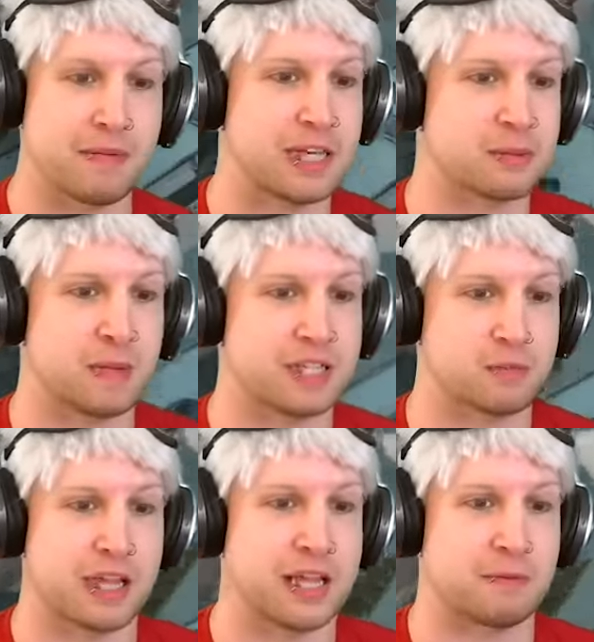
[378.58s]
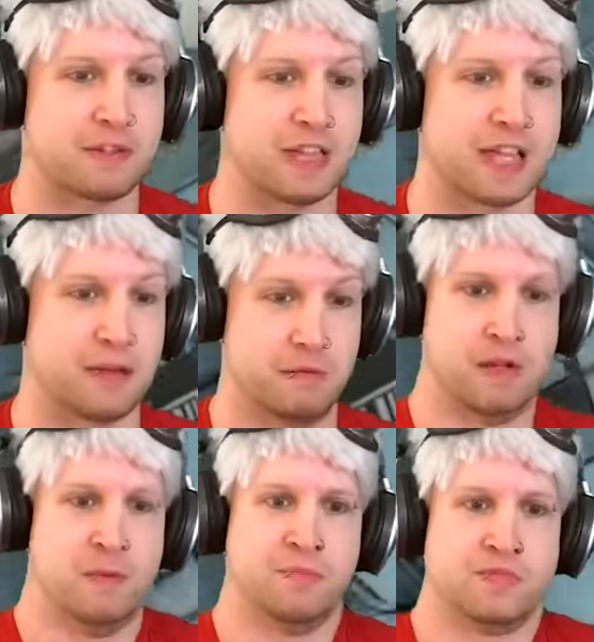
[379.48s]
maybe it's because we keep clicking.
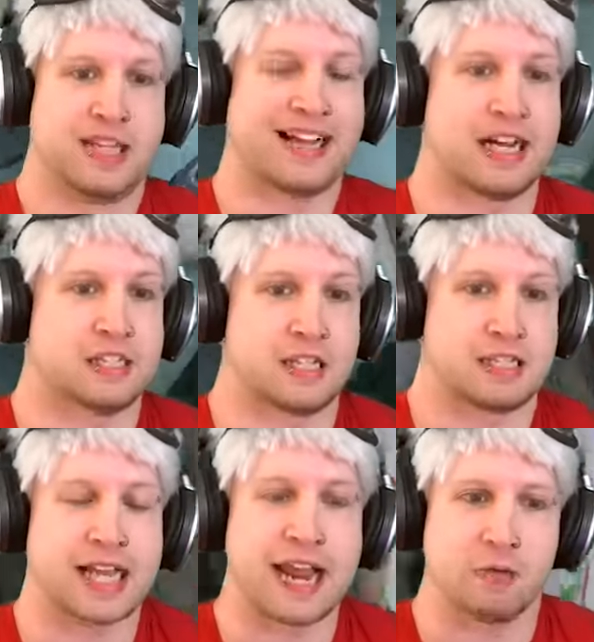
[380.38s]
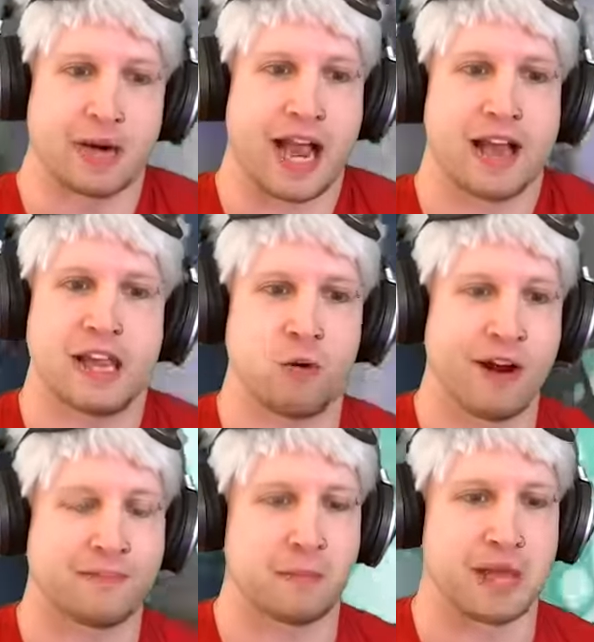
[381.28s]
That guy's insane. We gotta get
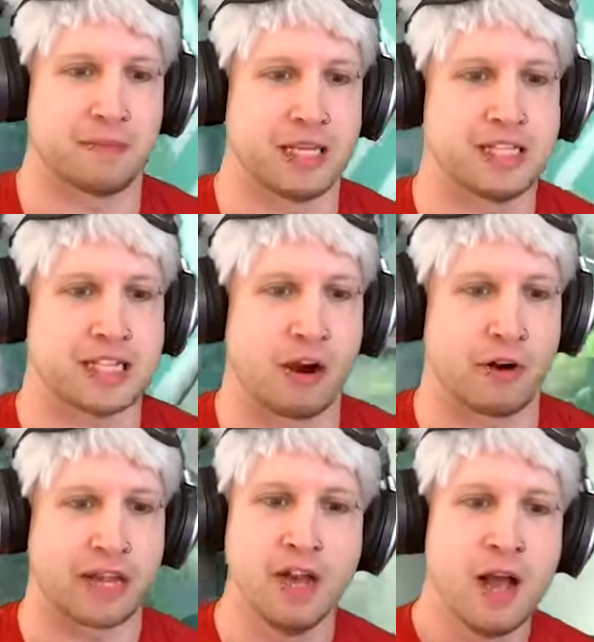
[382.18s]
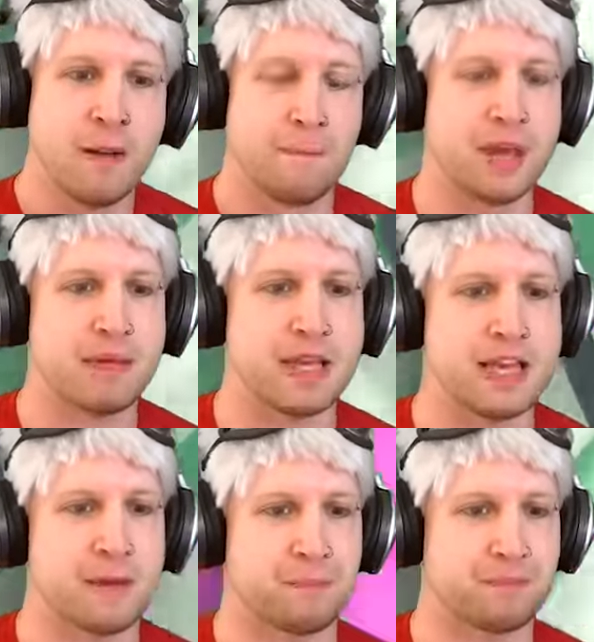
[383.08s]
away from him. He's scary.
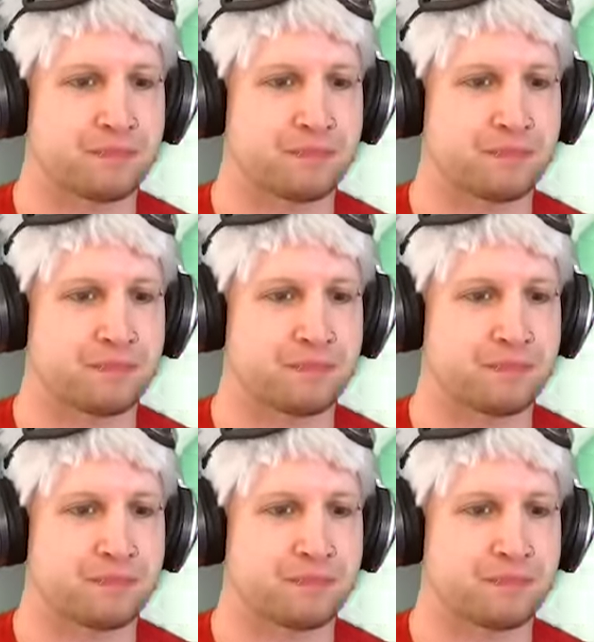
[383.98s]
Maybe,